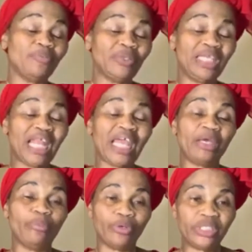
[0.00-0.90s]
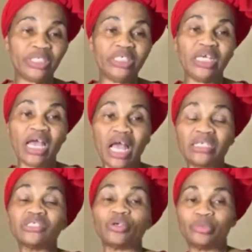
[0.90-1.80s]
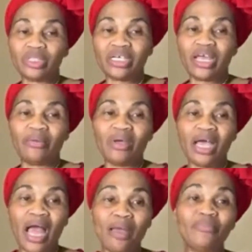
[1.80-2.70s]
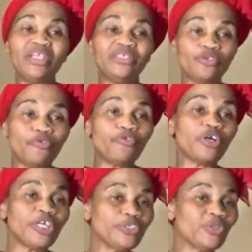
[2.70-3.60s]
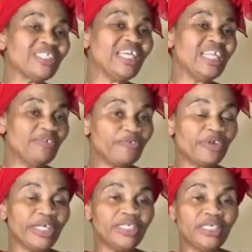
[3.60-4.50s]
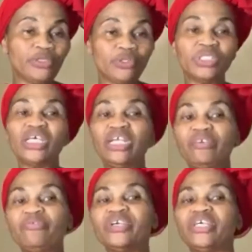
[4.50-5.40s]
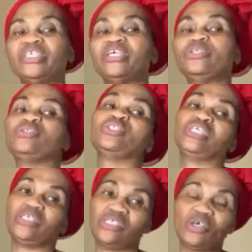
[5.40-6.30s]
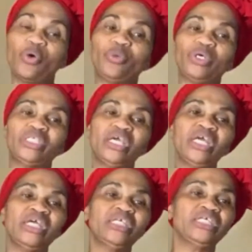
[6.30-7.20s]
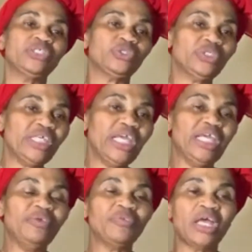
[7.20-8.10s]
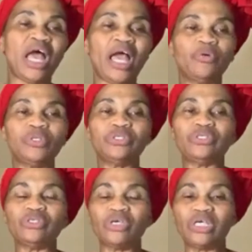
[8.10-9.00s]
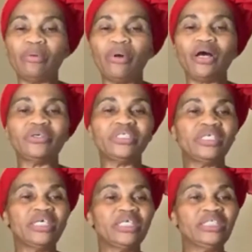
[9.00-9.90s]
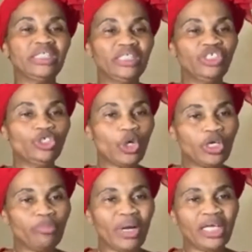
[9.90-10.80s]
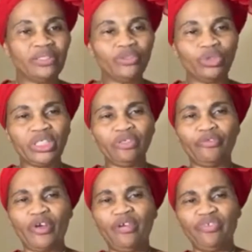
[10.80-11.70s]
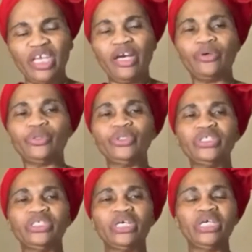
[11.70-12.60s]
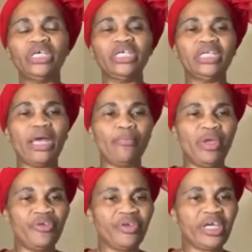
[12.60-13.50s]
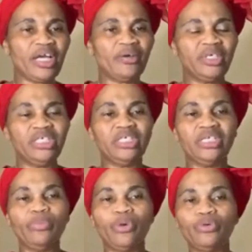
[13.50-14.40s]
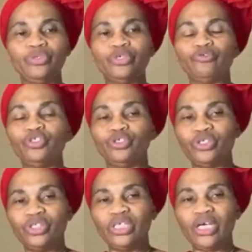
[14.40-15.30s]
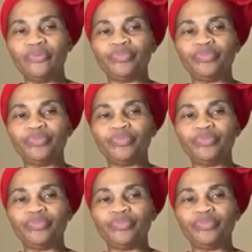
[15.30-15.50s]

like button and subscribe, and please don't forget to tell a friend, to tell a friend, to tell someone. Today, I want to talk about the young man, 25-year-old in America, in the neighborhood of Georgia,